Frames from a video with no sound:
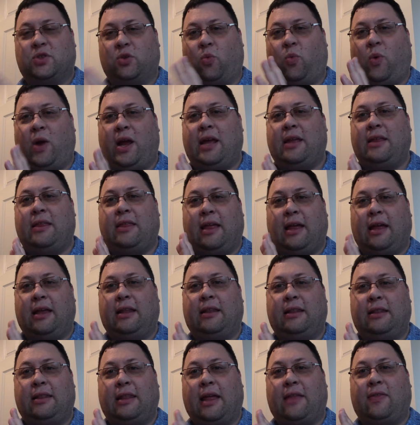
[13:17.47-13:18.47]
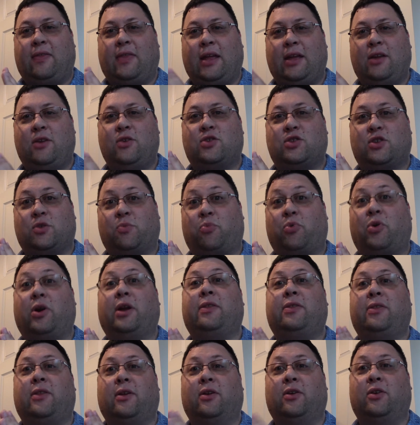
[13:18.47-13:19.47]
the way that they used to
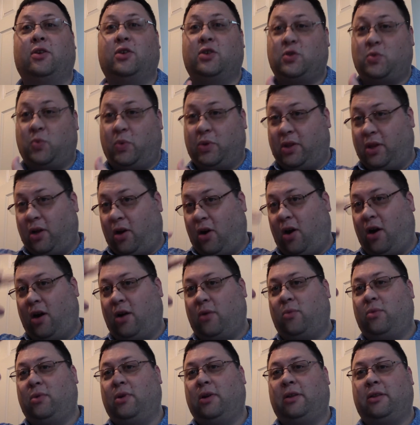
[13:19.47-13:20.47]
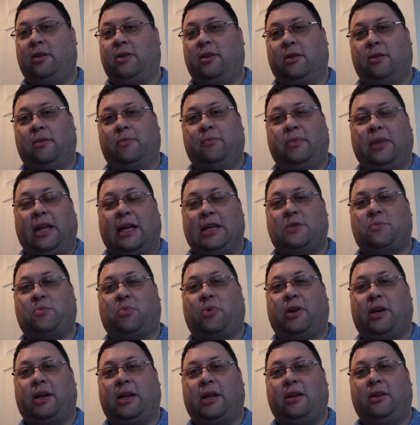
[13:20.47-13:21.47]
print those with the art, with the nice
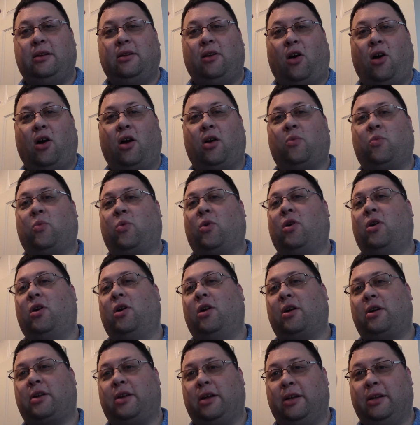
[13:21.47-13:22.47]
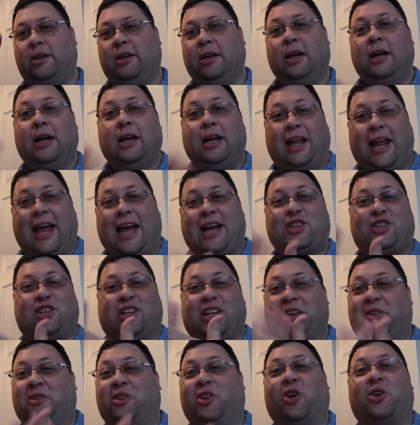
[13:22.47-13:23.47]
pretty artwork, and
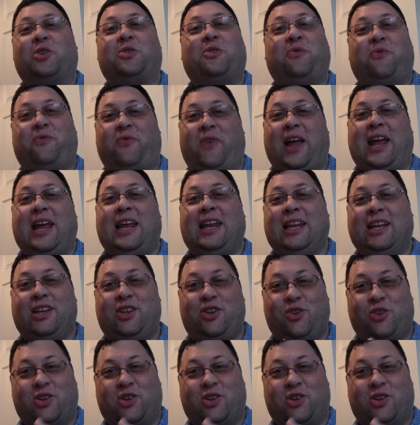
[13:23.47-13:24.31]
actually looked faded.